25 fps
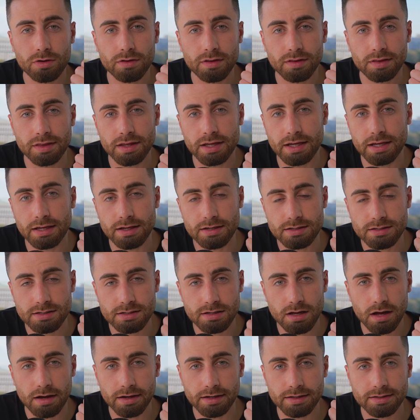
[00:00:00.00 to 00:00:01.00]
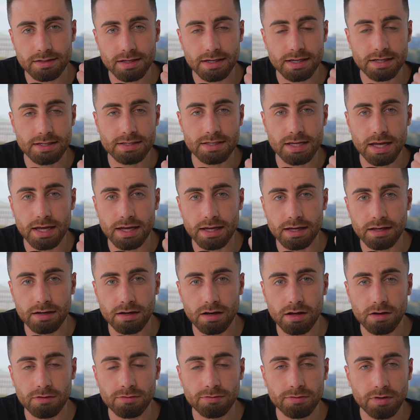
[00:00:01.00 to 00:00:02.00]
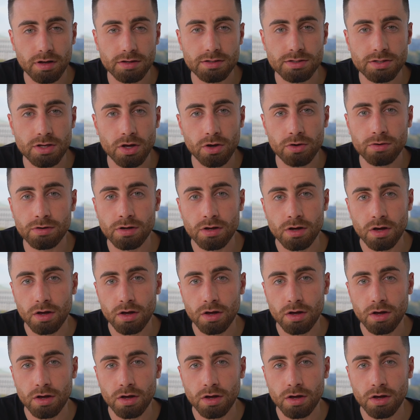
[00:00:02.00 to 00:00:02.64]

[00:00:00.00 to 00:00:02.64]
the site is in a flood zone.